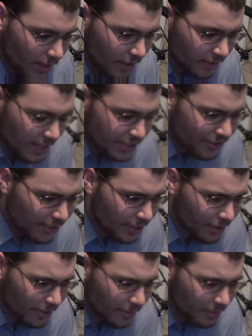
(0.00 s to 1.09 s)
Last year I
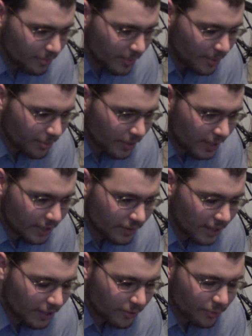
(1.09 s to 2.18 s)
heard a member, I
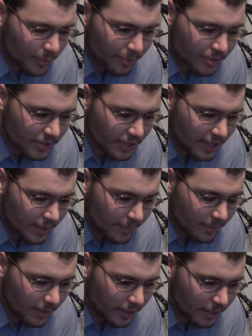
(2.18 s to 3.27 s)
don't remember his name,
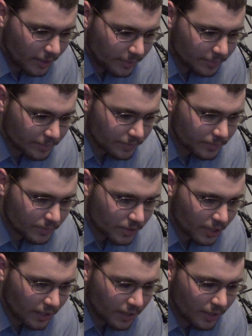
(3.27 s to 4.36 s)

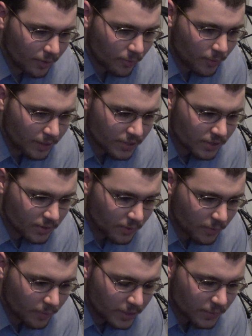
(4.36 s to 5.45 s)
said that once
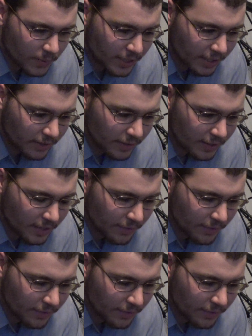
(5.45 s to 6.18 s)
we get the